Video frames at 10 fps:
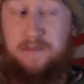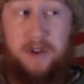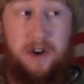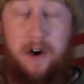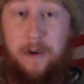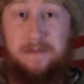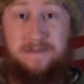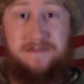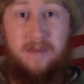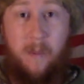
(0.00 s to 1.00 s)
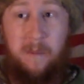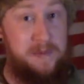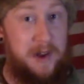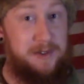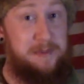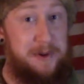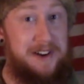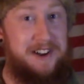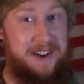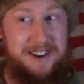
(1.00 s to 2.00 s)
Yo, that's
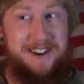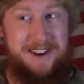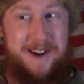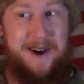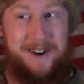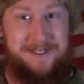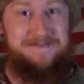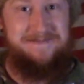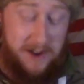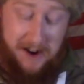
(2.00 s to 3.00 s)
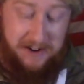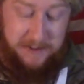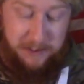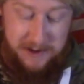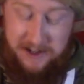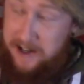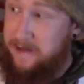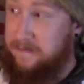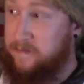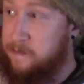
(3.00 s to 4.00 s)
pretty good. That is pretty
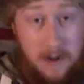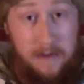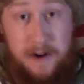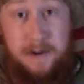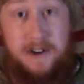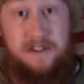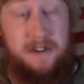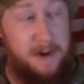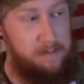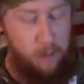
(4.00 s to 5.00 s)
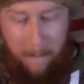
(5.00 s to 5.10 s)
good. If I just say so,